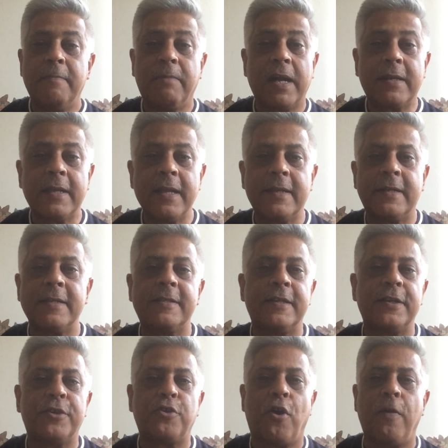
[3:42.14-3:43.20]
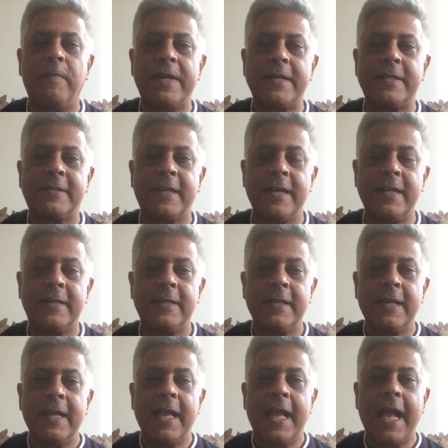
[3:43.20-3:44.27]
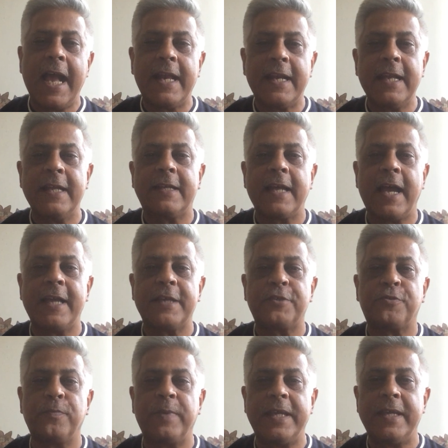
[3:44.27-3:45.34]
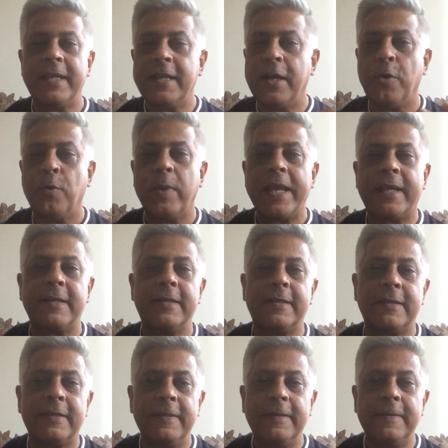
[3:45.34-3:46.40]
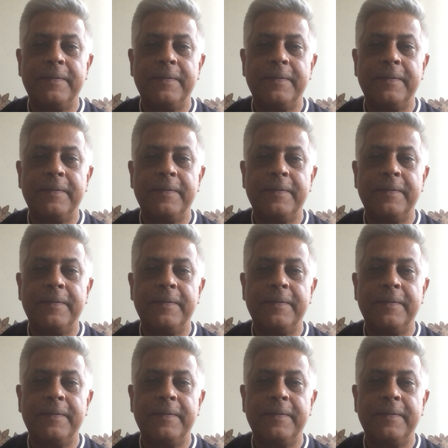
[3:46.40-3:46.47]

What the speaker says: but it is in a dormant state and it has to be awakened